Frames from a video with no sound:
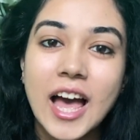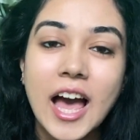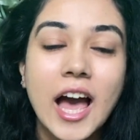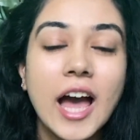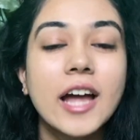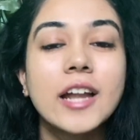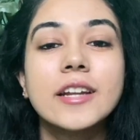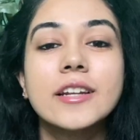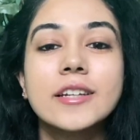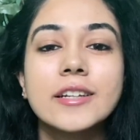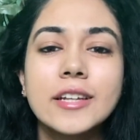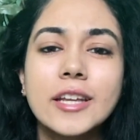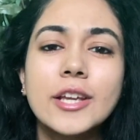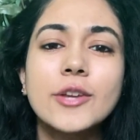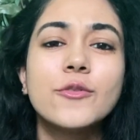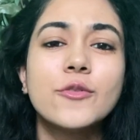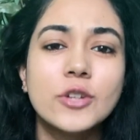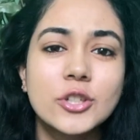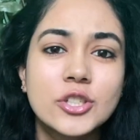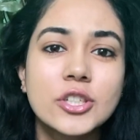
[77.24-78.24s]
And
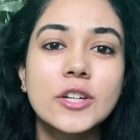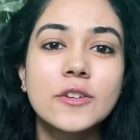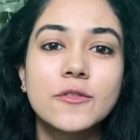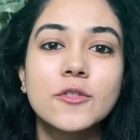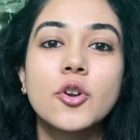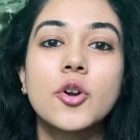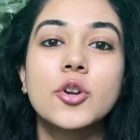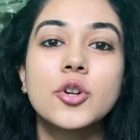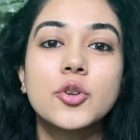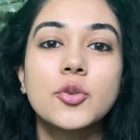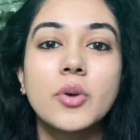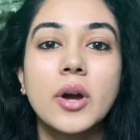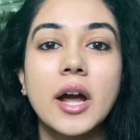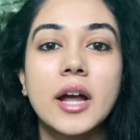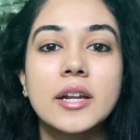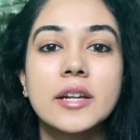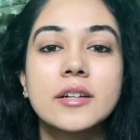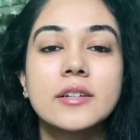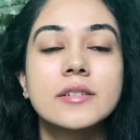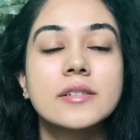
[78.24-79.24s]
if we shift on to
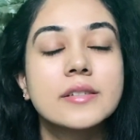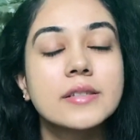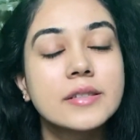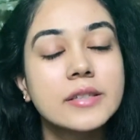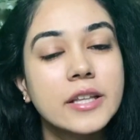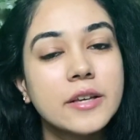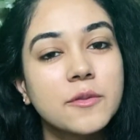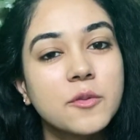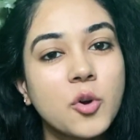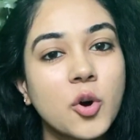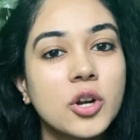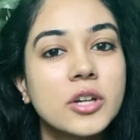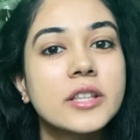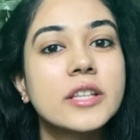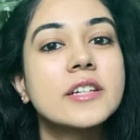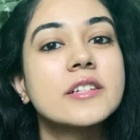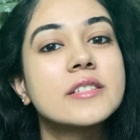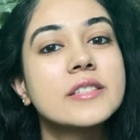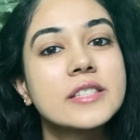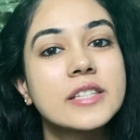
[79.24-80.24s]
adults, they've got
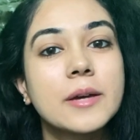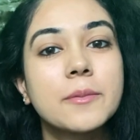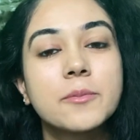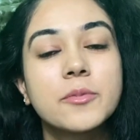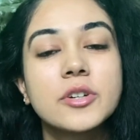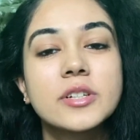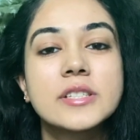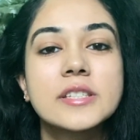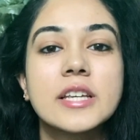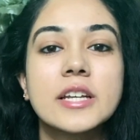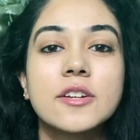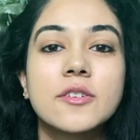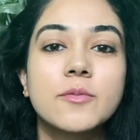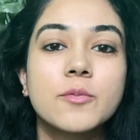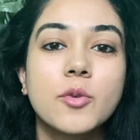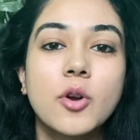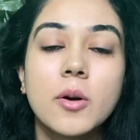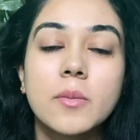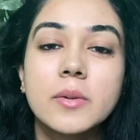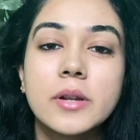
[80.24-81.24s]
their separate set of
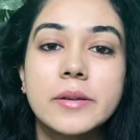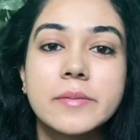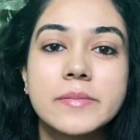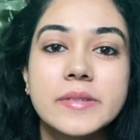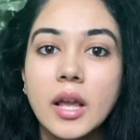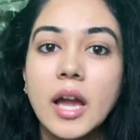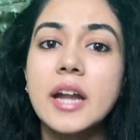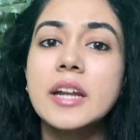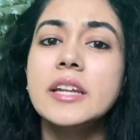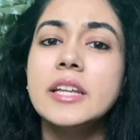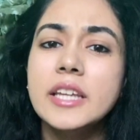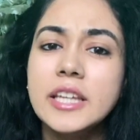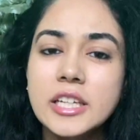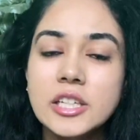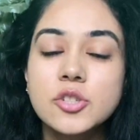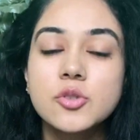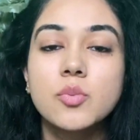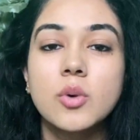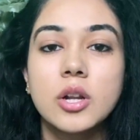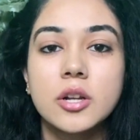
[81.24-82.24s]
problems, and
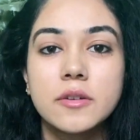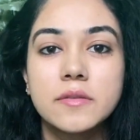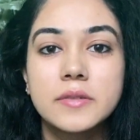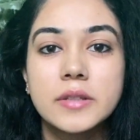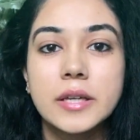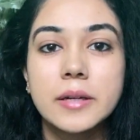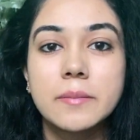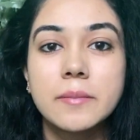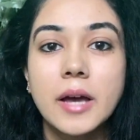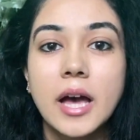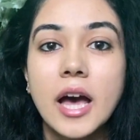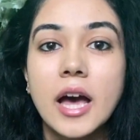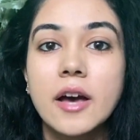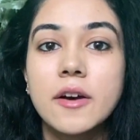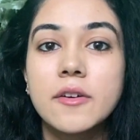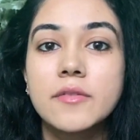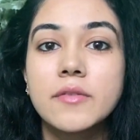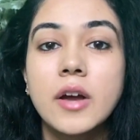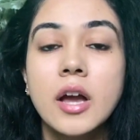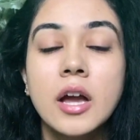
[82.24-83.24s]
each one of them
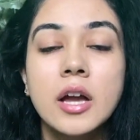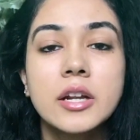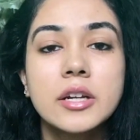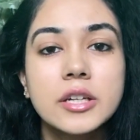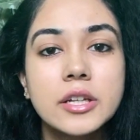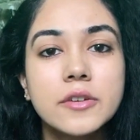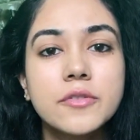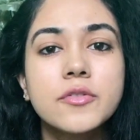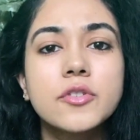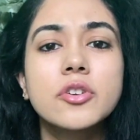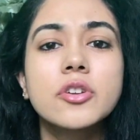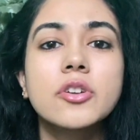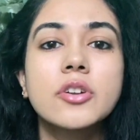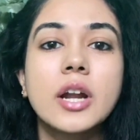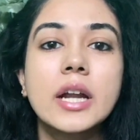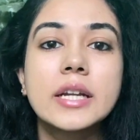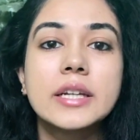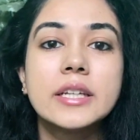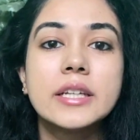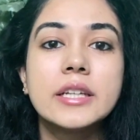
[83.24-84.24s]
have different
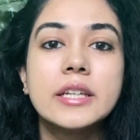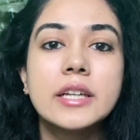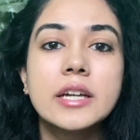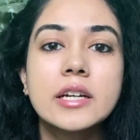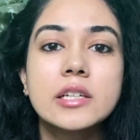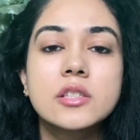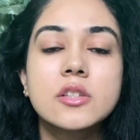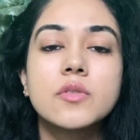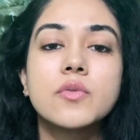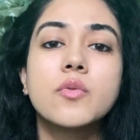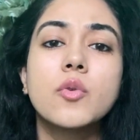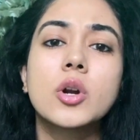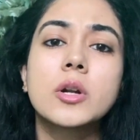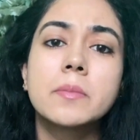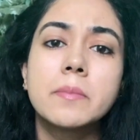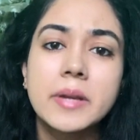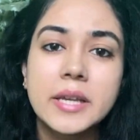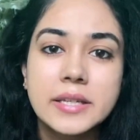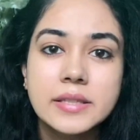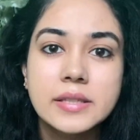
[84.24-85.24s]
criterias of what
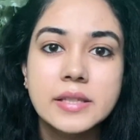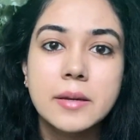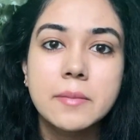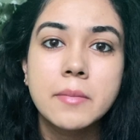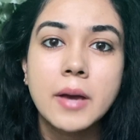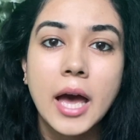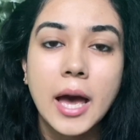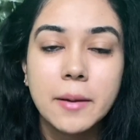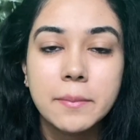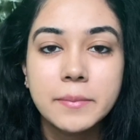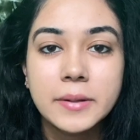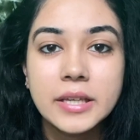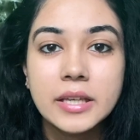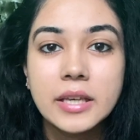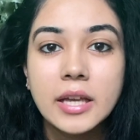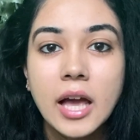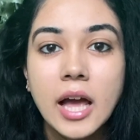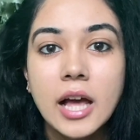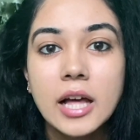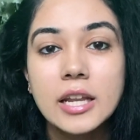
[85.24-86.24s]
makes them happy,
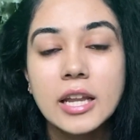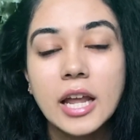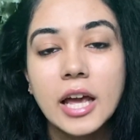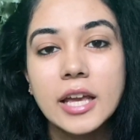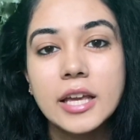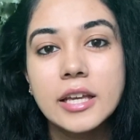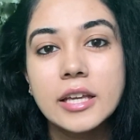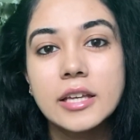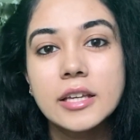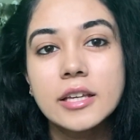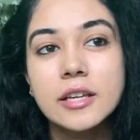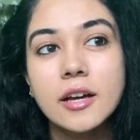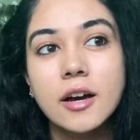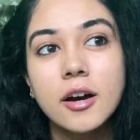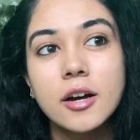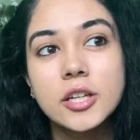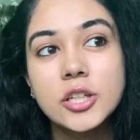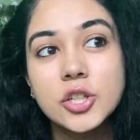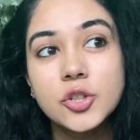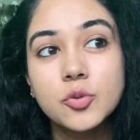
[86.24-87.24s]
like
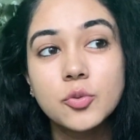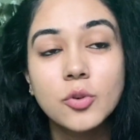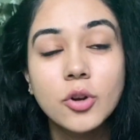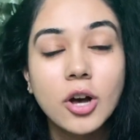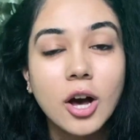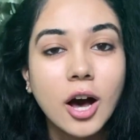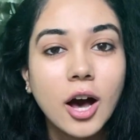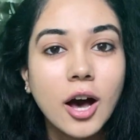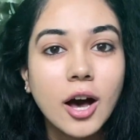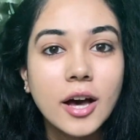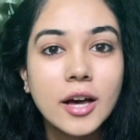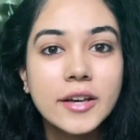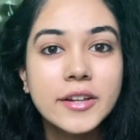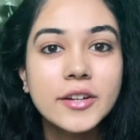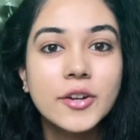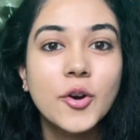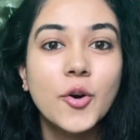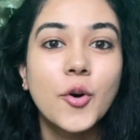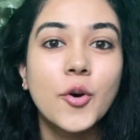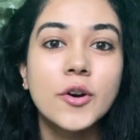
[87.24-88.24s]
a new car
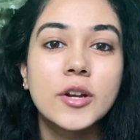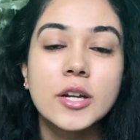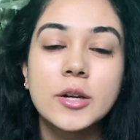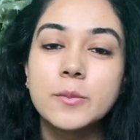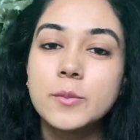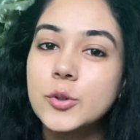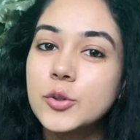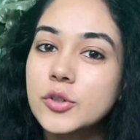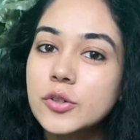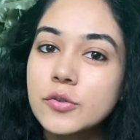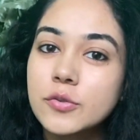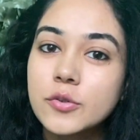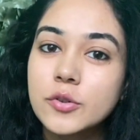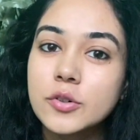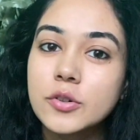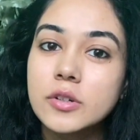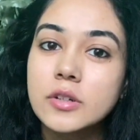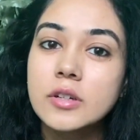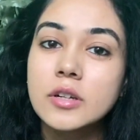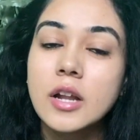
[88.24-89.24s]
or a
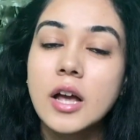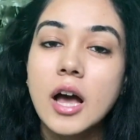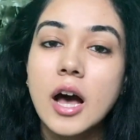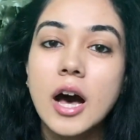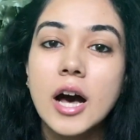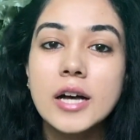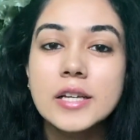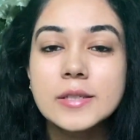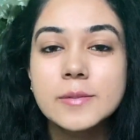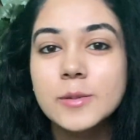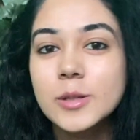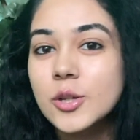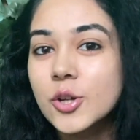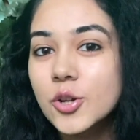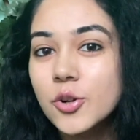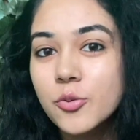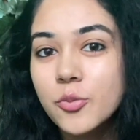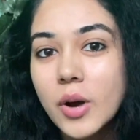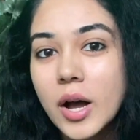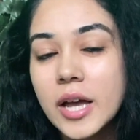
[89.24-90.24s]
beautiful husband or
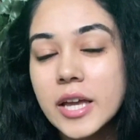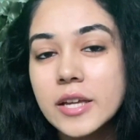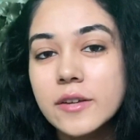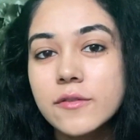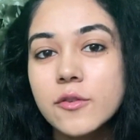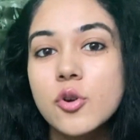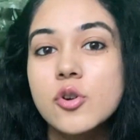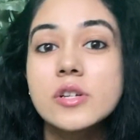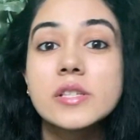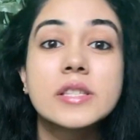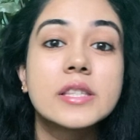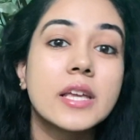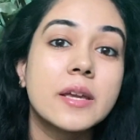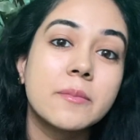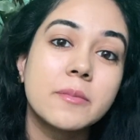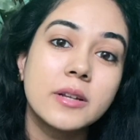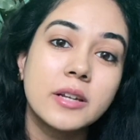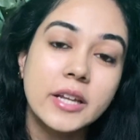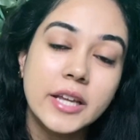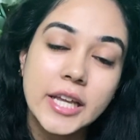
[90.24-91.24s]
a wife or
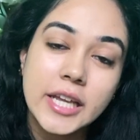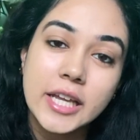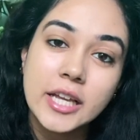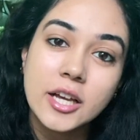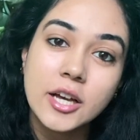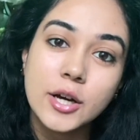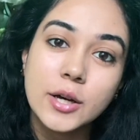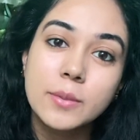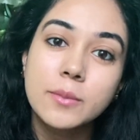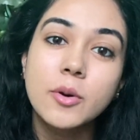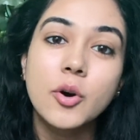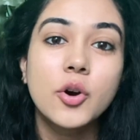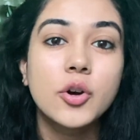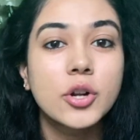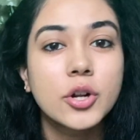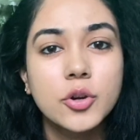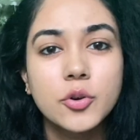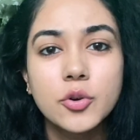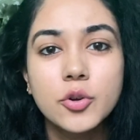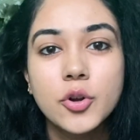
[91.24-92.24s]
stable income or a
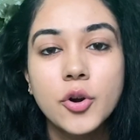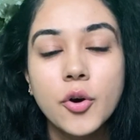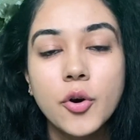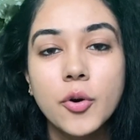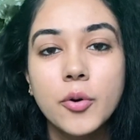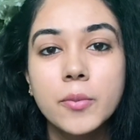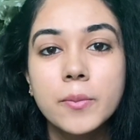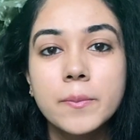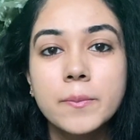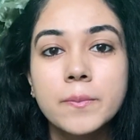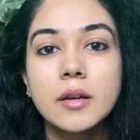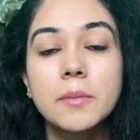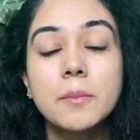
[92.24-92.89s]
good home.